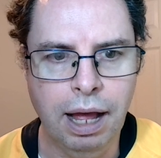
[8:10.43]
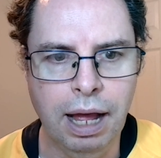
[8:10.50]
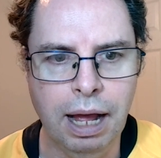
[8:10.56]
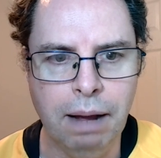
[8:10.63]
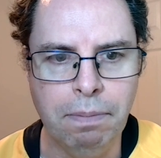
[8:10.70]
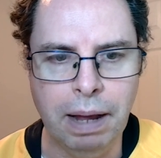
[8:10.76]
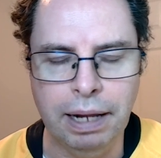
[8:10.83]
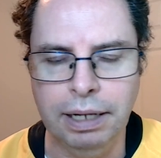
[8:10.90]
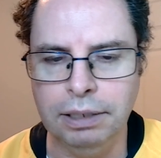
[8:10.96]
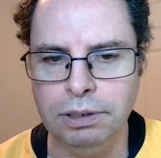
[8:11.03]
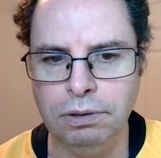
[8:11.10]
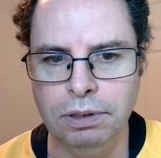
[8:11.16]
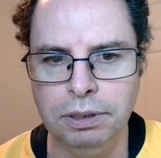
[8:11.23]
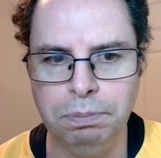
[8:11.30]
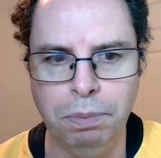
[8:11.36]
And
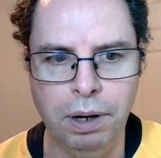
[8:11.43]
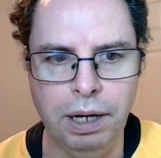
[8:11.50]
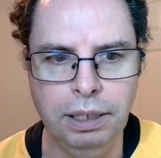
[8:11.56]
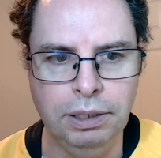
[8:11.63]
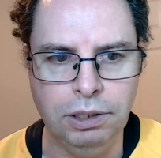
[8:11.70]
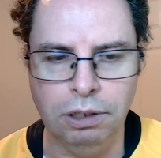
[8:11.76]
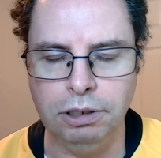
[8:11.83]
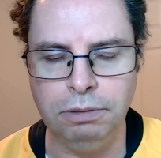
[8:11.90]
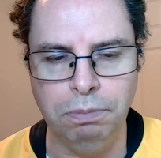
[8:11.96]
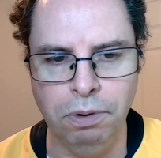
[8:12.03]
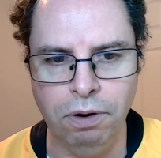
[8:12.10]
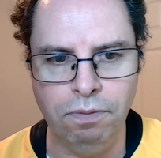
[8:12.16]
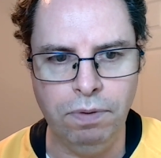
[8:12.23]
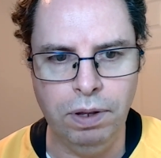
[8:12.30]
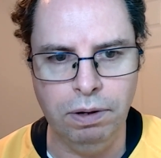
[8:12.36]
this one is by Josh
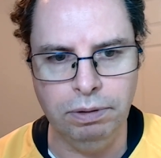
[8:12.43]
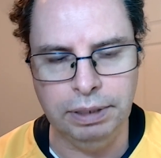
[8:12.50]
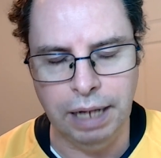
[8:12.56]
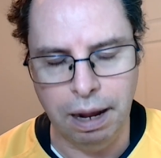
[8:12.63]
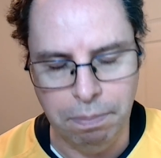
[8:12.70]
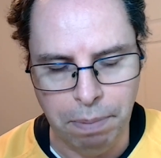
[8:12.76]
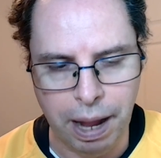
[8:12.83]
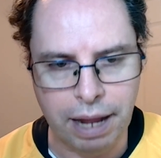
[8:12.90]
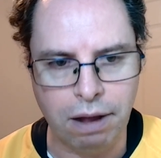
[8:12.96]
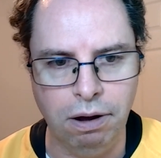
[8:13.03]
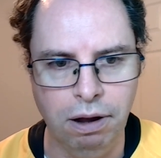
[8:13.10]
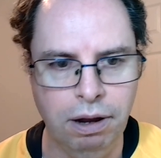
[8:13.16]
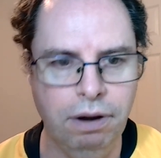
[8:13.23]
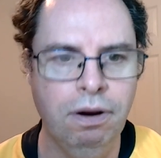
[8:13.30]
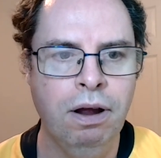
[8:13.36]
Murphy, who's now
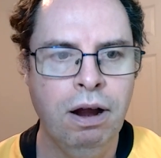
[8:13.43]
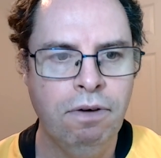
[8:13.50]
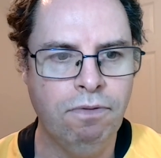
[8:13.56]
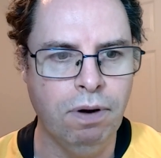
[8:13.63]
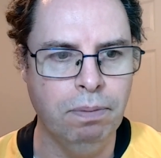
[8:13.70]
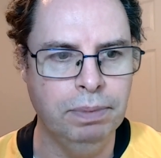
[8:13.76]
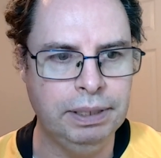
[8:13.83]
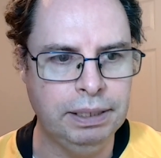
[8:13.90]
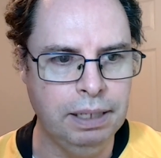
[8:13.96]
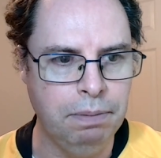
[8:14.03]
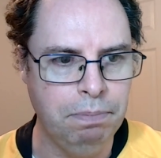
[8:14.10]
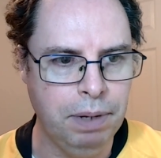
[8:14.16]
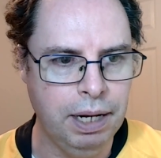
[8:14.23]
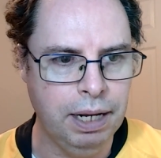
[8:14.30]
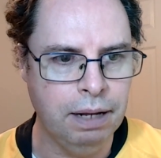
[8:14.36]
back on from a
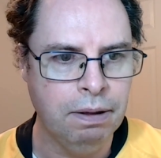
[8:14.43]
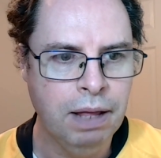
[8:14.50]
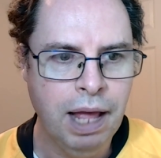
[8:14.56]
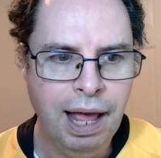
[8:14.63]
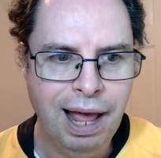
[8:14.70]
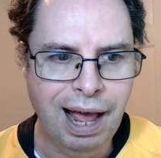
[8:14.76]
sin binning.